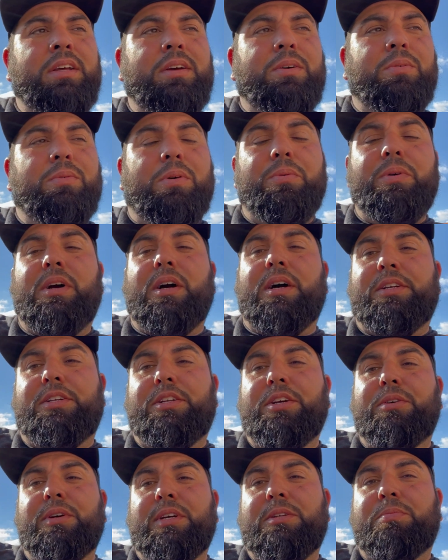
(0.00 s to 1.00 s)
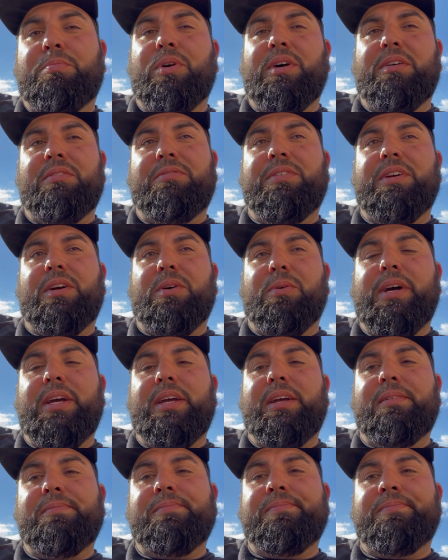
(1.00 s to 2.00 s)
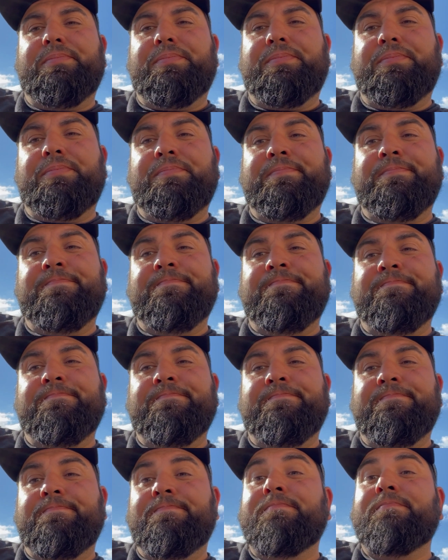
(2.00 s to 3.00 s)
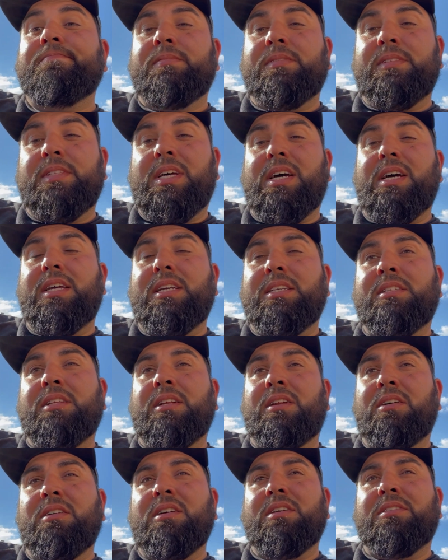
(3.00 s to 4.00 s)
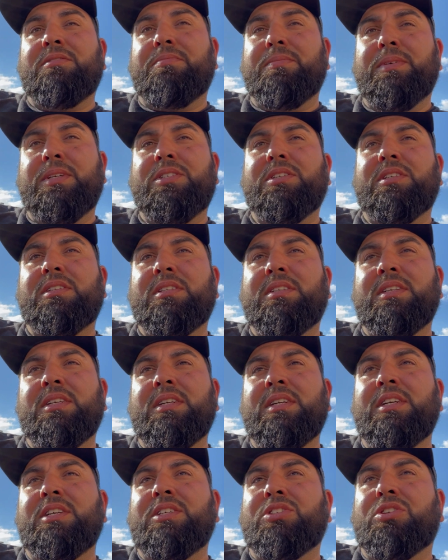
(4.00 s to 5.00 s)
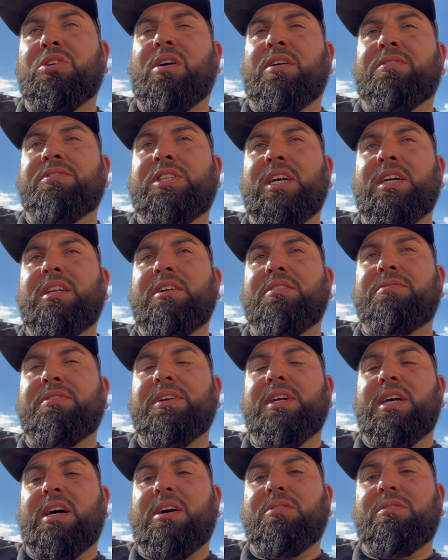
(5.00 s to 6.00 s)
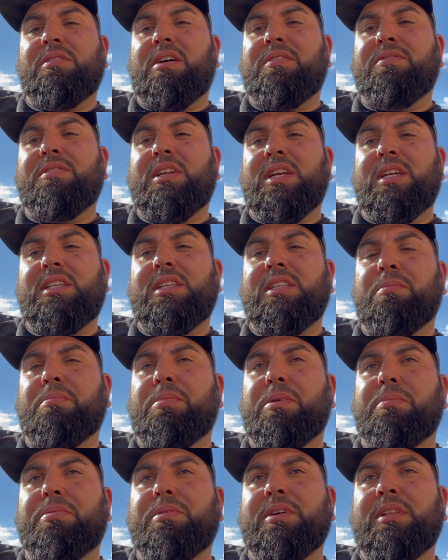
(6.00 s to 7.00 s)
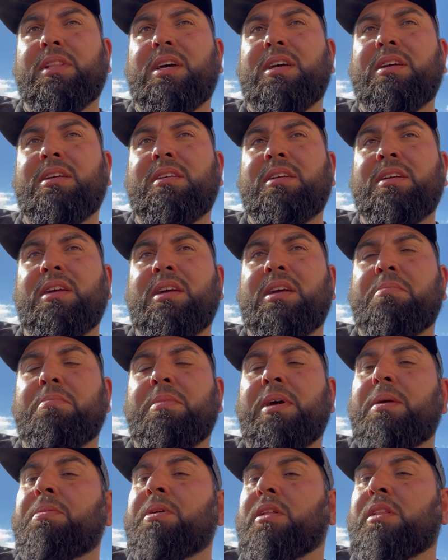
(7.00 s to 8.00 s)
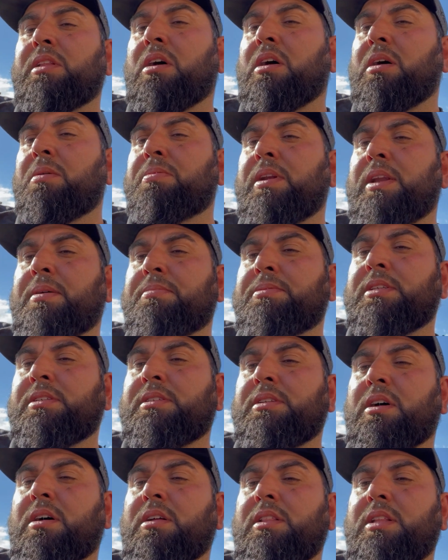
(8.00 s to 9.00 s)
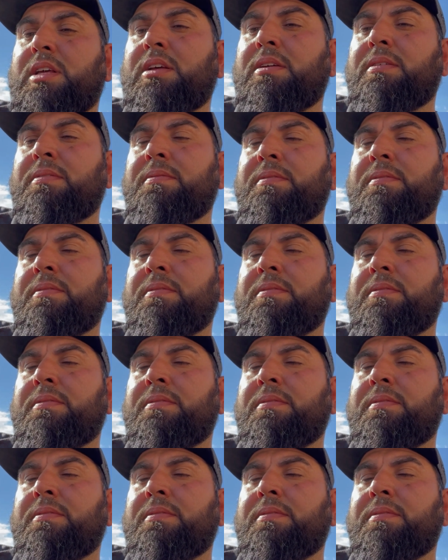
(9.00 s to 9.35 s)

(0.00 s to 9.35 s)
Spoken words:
what we've got to do is put everything away. That is the longest mission. So I've checked everything out. I've connected the bumper on that. Maybe on the hyperlapse it's not on there.